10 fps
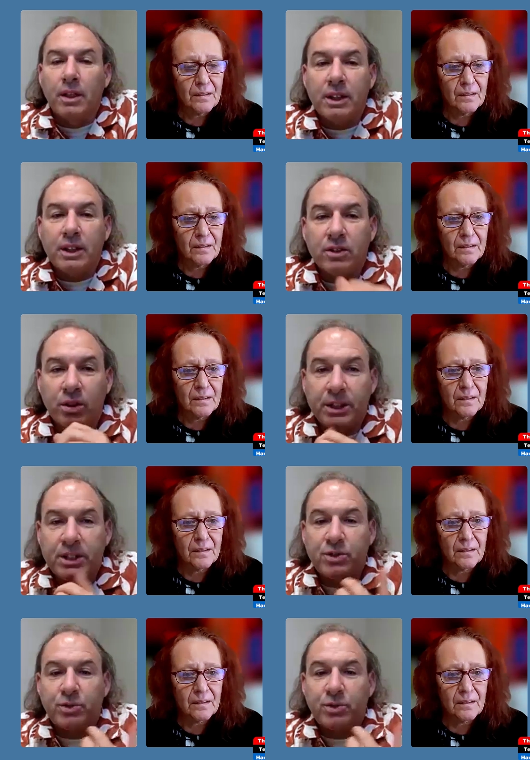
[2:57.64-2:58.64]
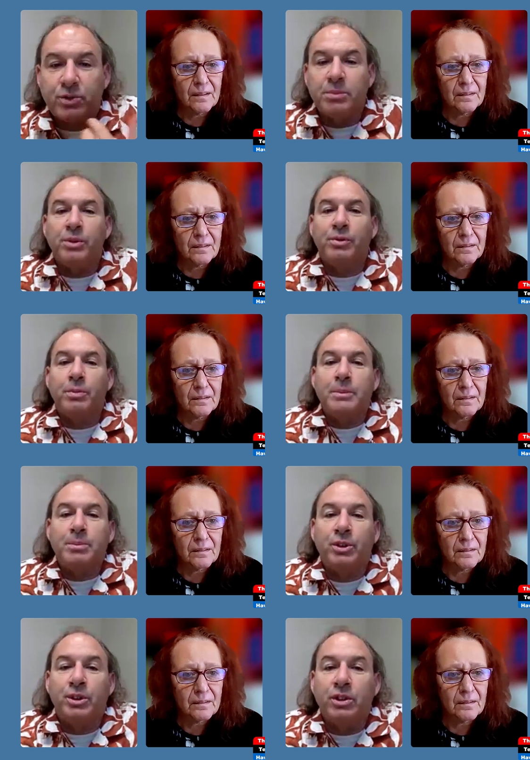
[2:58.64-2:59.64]
Speaker 1: Thank you so much. It's really important for
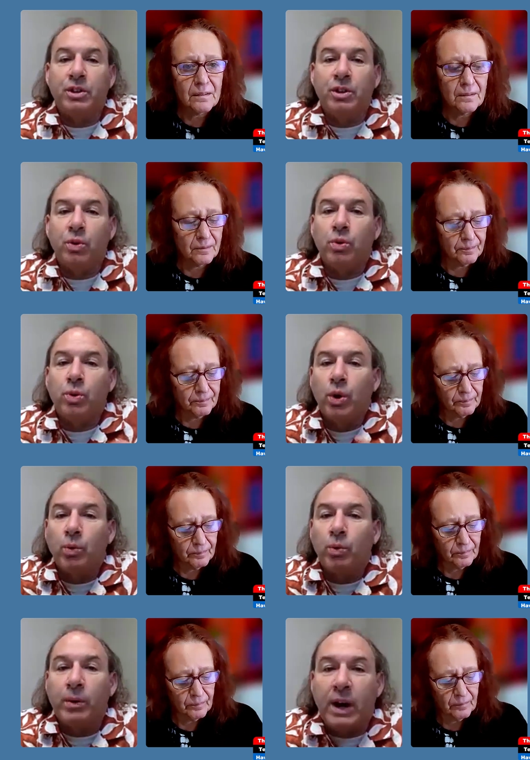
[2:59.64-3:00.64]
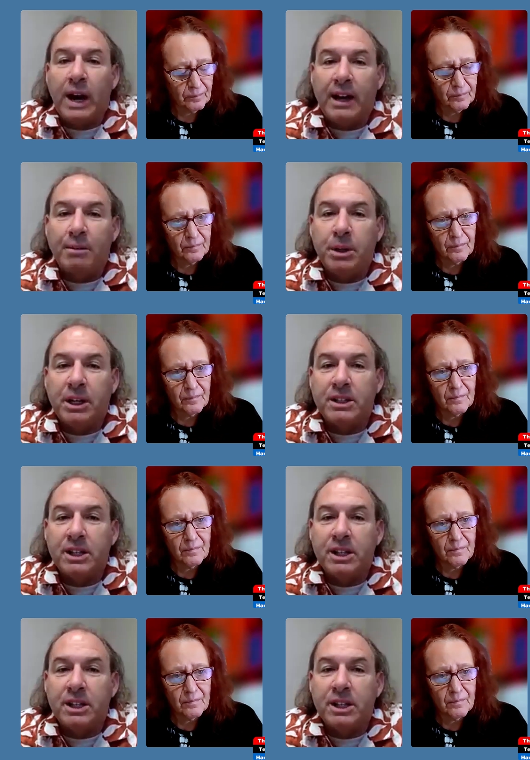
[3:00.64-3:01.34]
people to know where we're at because,